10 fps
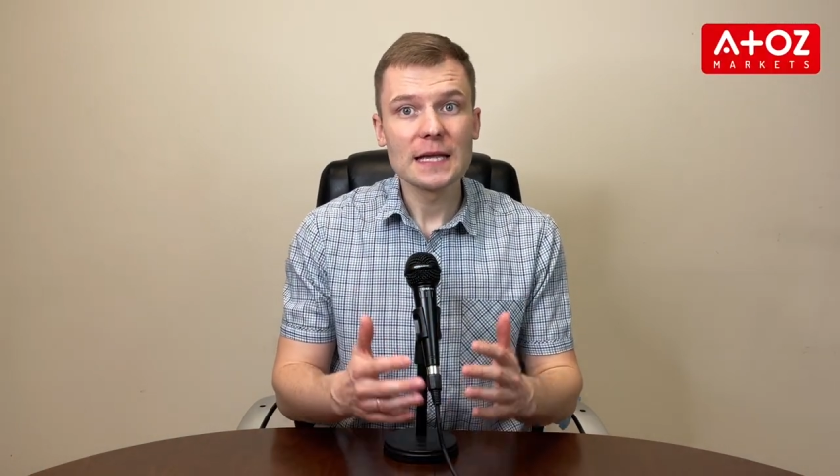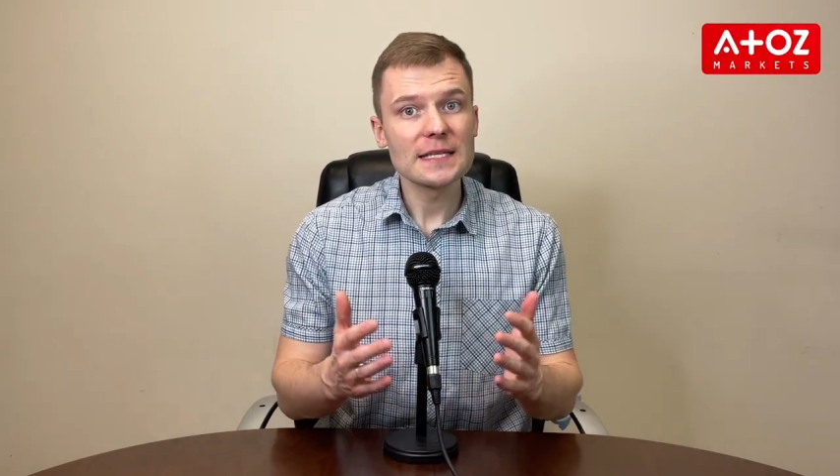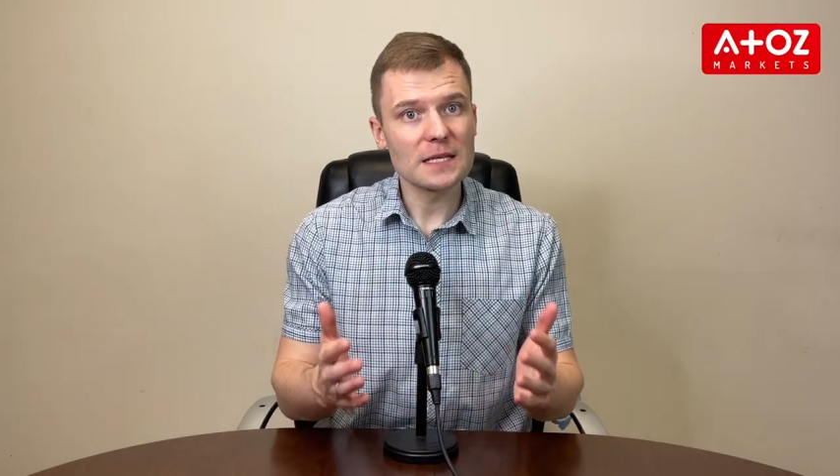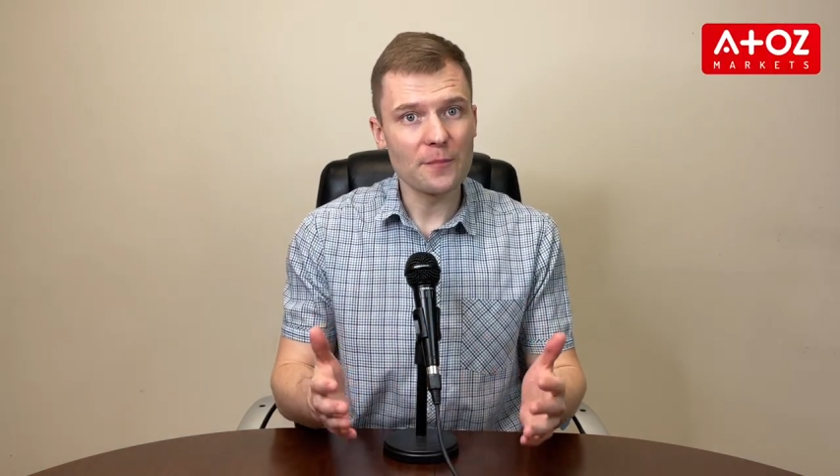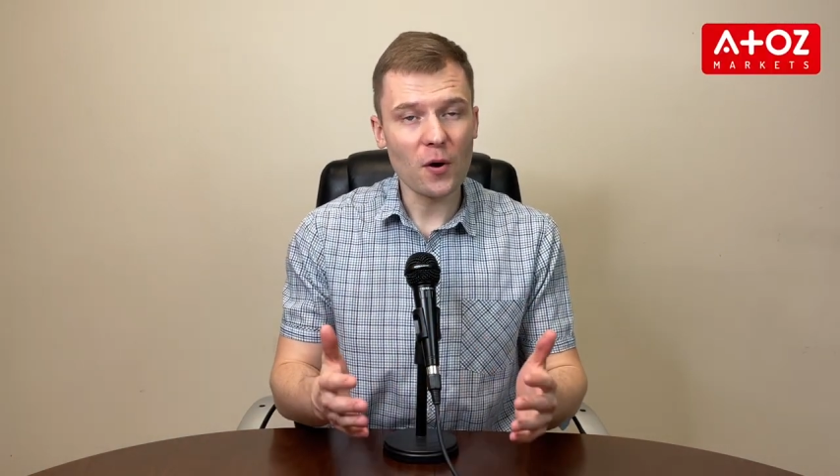
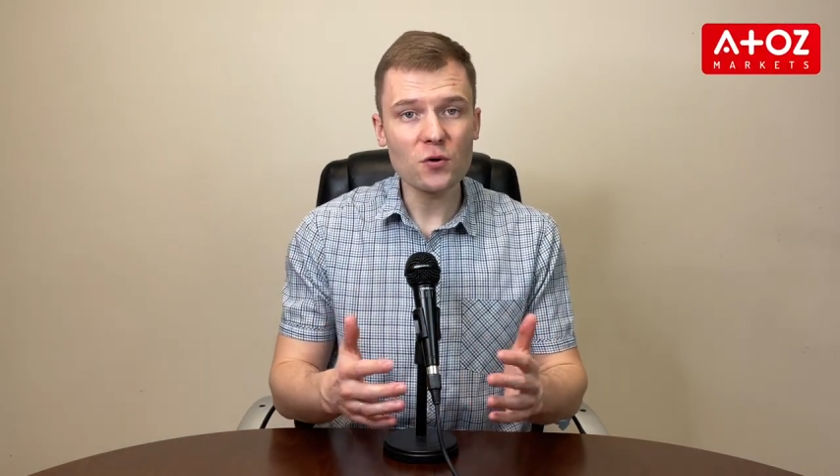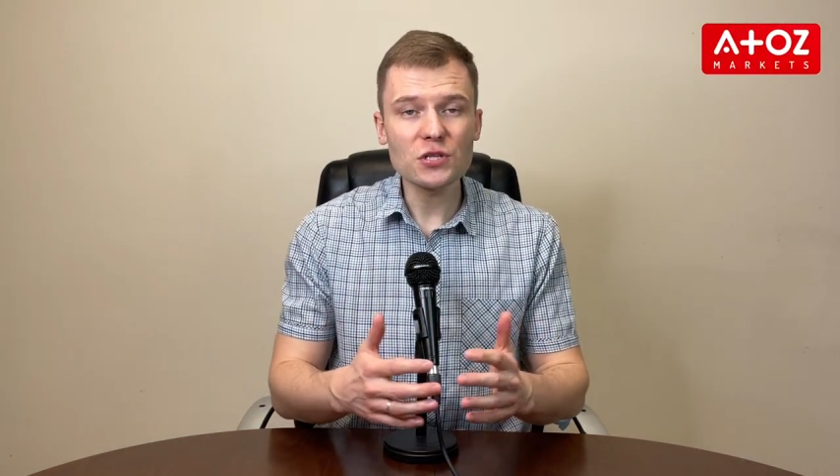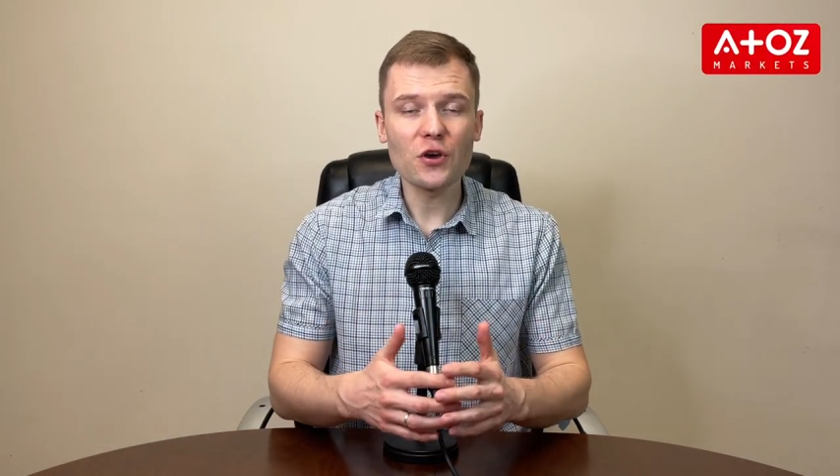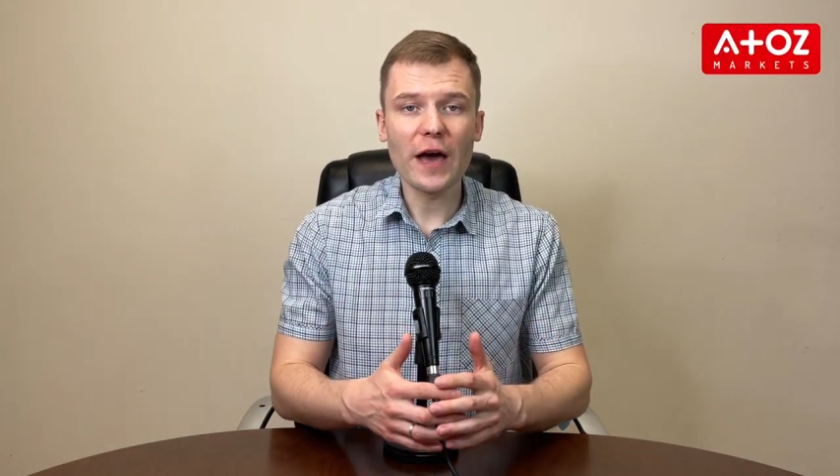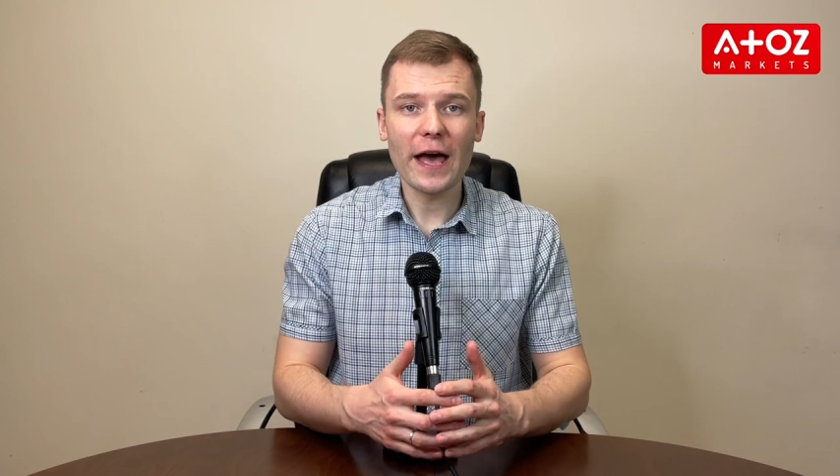
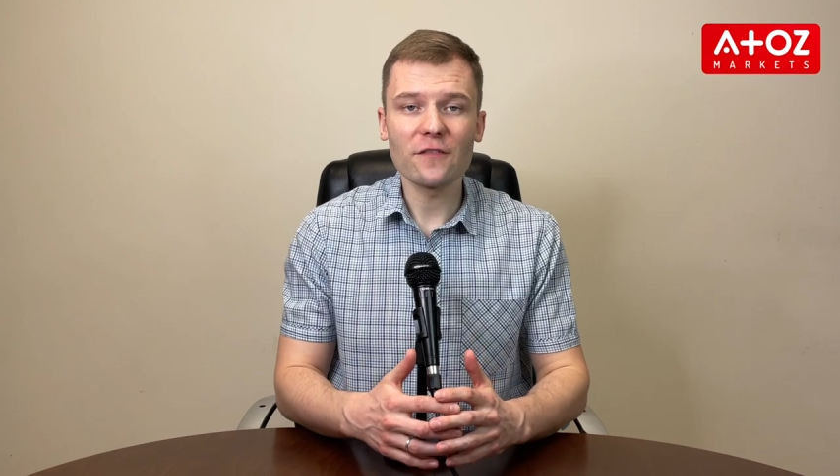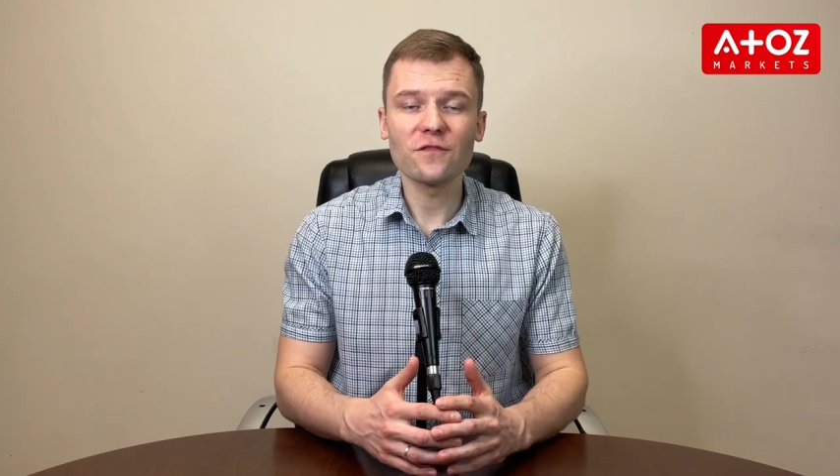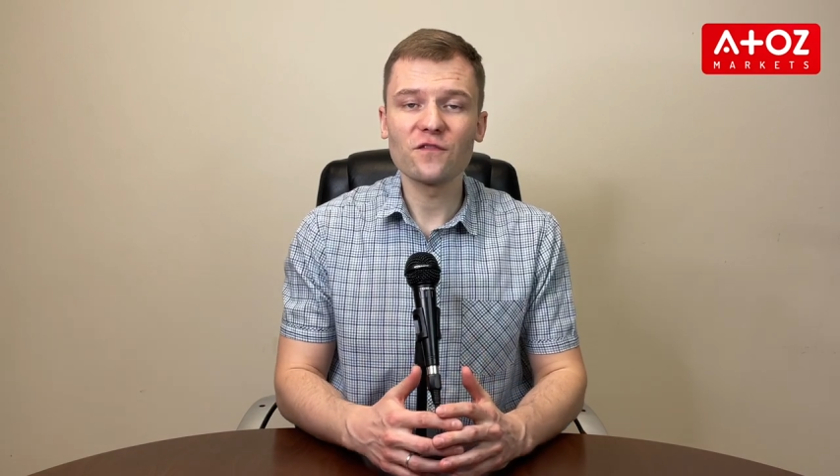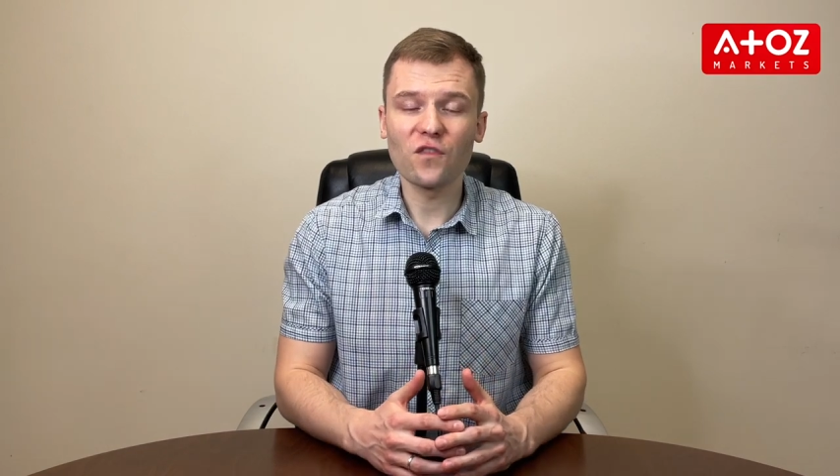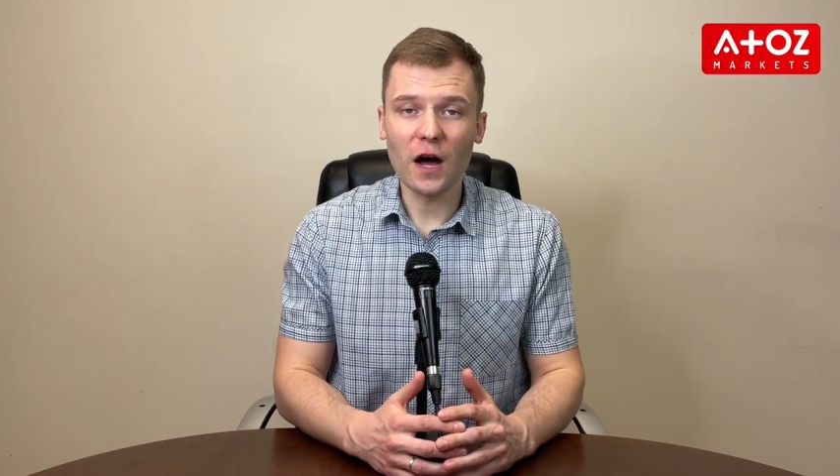Suppose you have
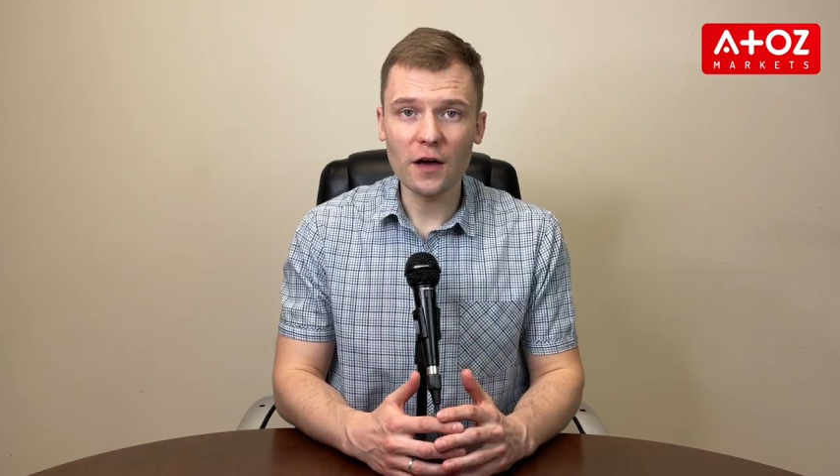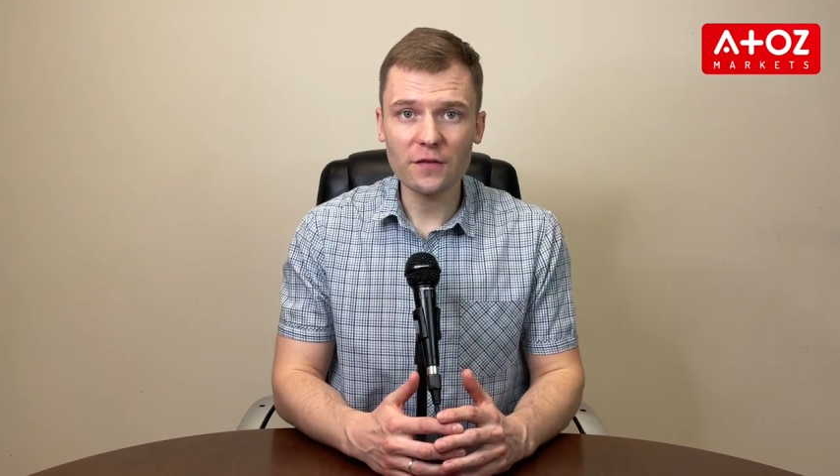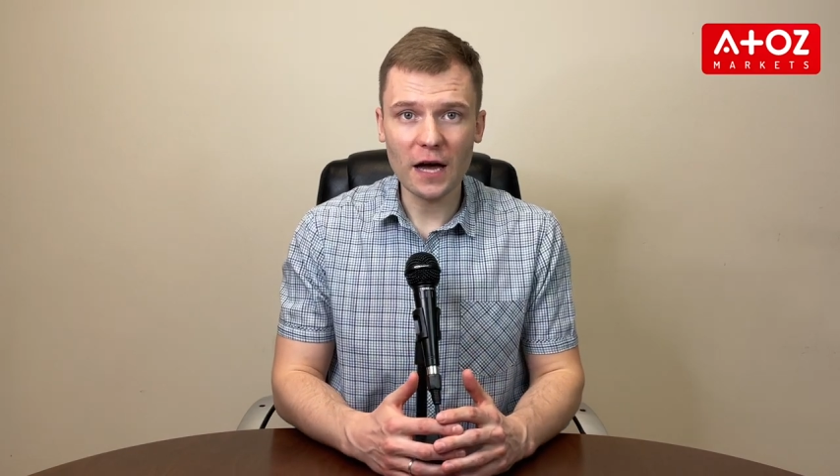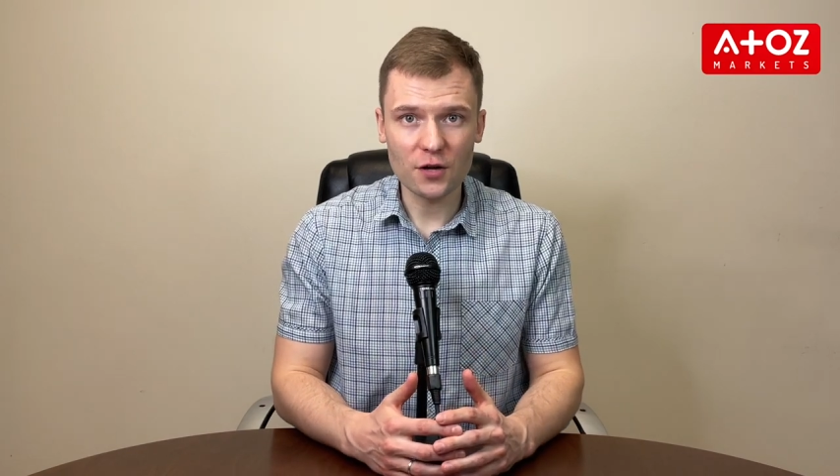$500